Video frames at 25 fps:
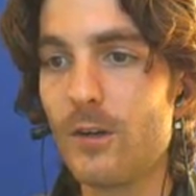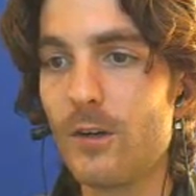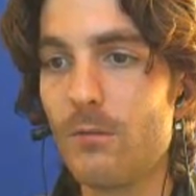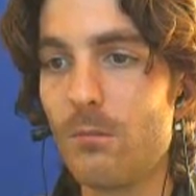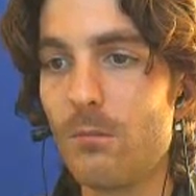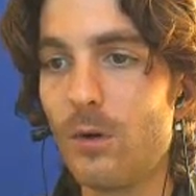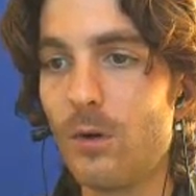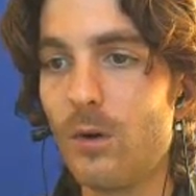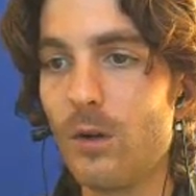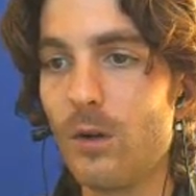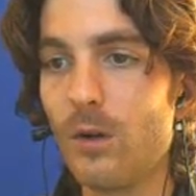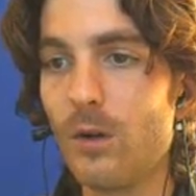
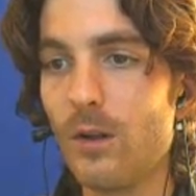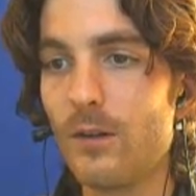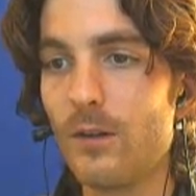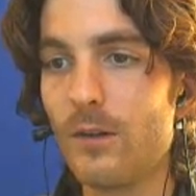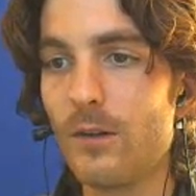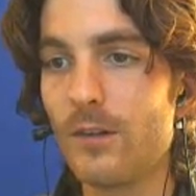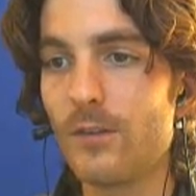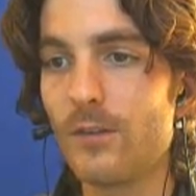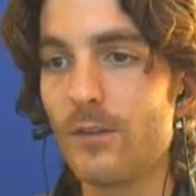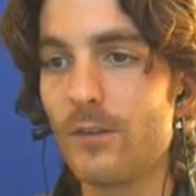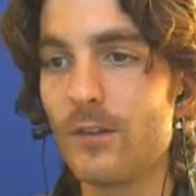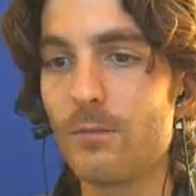Ball
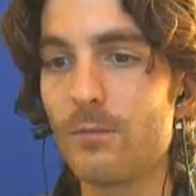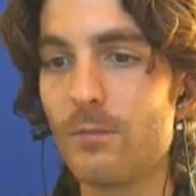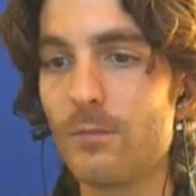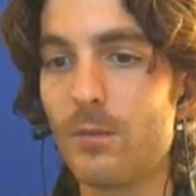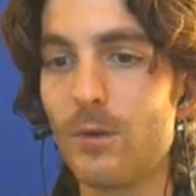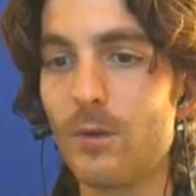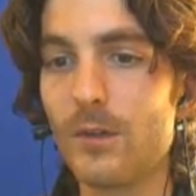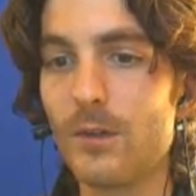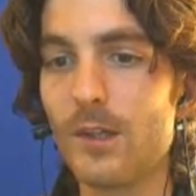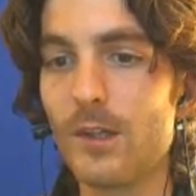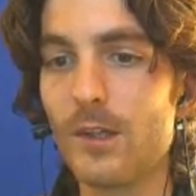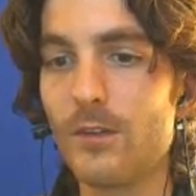is this
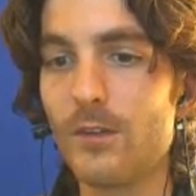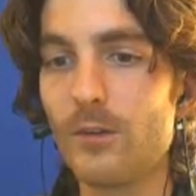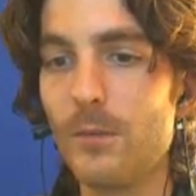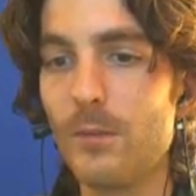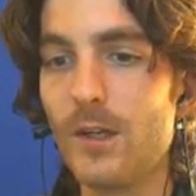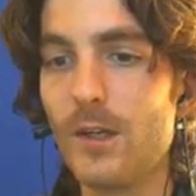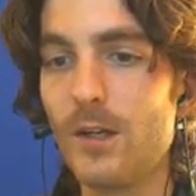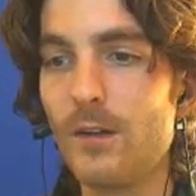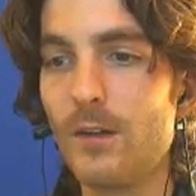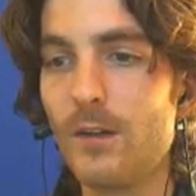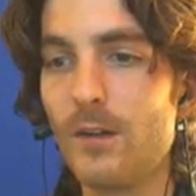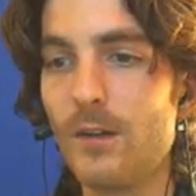ball here in the
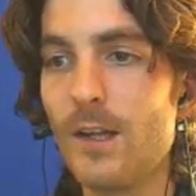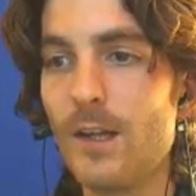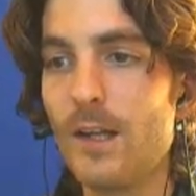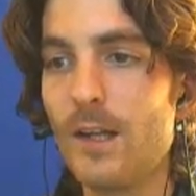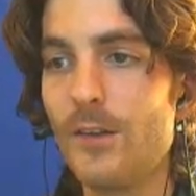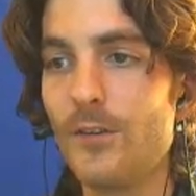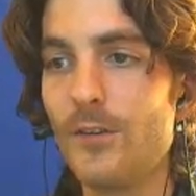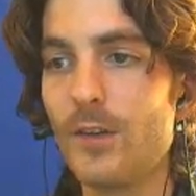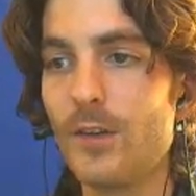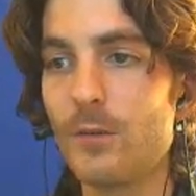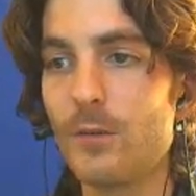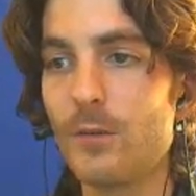middle,
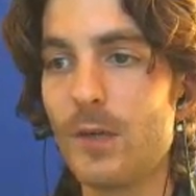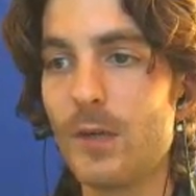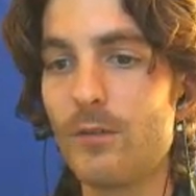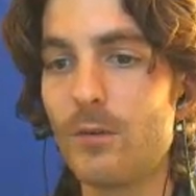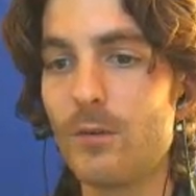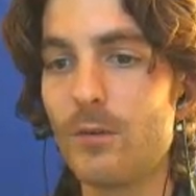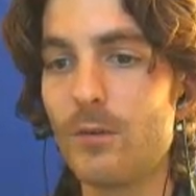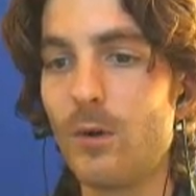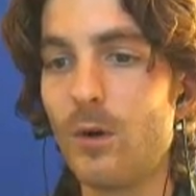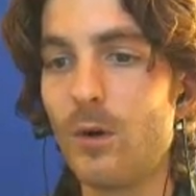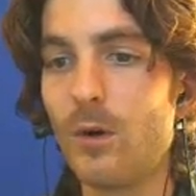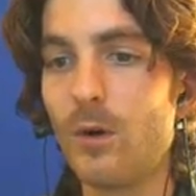then we have a
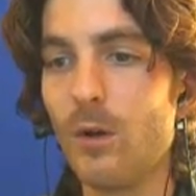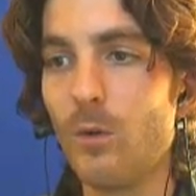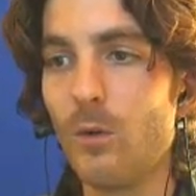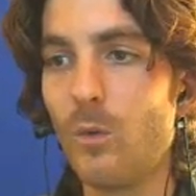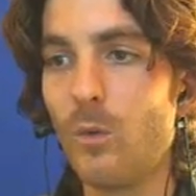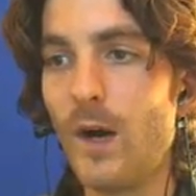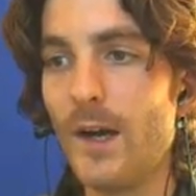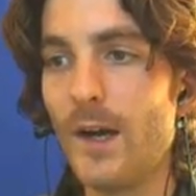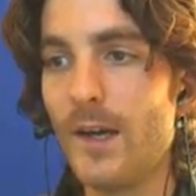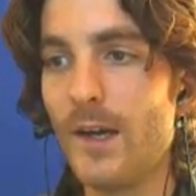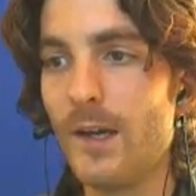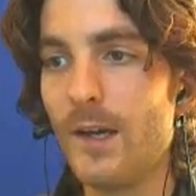ball
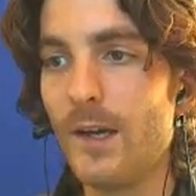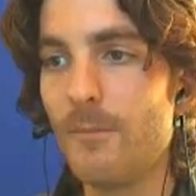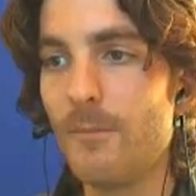Y